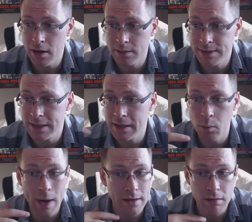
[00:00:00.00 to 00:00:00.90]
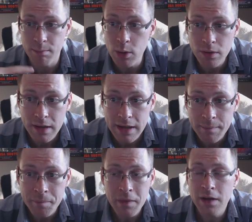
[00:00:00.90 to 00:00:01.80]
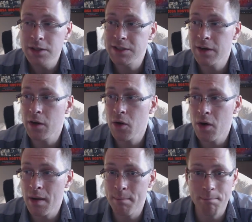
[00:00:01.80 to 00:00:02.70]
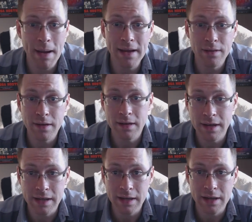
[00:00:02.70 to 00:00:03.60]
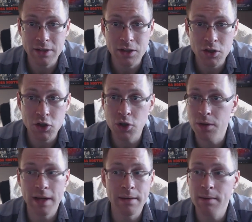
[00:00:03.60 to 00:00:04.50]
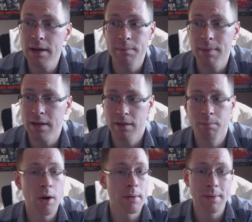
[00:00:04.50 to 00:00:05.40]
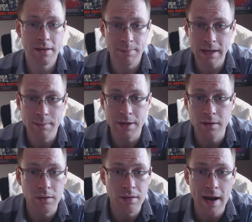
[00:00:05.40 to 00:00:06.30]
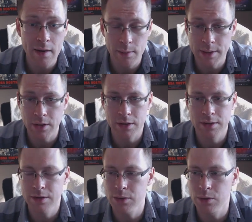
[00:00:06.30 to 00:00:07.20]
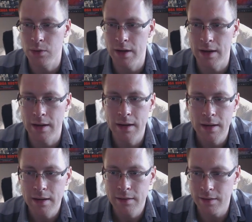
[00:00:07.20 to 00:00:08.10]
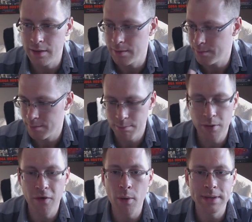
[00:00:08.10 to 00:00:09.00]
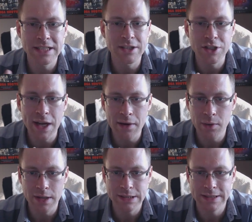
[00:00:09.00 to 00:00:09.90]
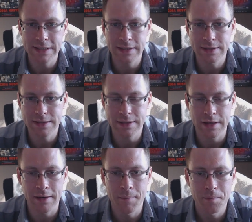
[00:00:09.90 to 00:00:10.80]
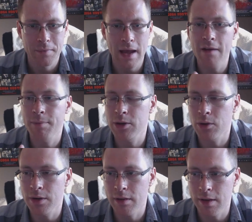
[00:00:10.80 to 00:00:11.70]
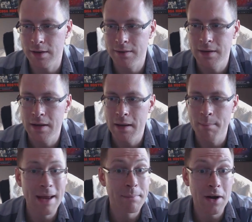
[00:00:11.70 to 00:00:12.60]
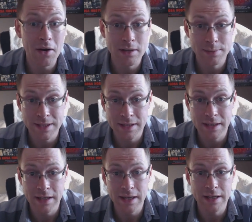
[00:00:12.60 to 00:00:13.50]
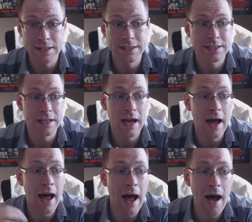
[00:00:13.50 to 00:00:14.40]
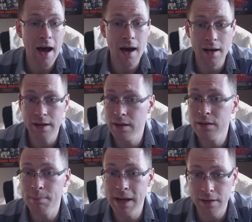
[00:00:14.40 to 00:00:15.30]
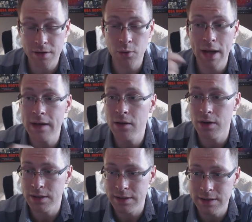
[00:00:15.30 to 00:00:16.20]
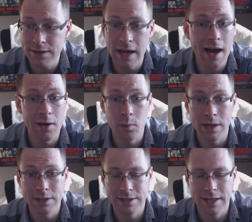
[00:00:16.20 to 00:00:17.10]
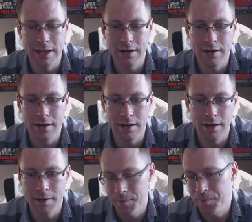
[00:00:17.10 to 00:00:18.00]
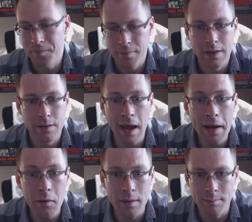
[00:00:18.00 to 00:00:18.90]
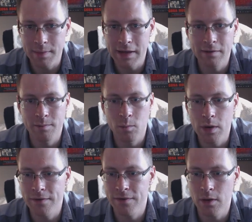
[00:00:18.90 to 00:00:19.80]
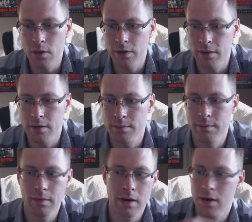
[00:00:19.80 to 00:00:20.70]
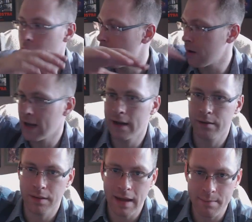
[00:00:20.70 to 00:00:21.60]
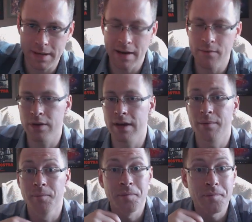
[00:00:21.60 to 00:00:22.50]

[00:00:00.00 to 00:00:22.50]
Arkham City went smoothly, so basically the problem must be limited to Skyrim and not to the performance in general, since I've been told that Batman Arkham City is a bigger strain on the hardware than Skyrim, even with all the long landscape and everything.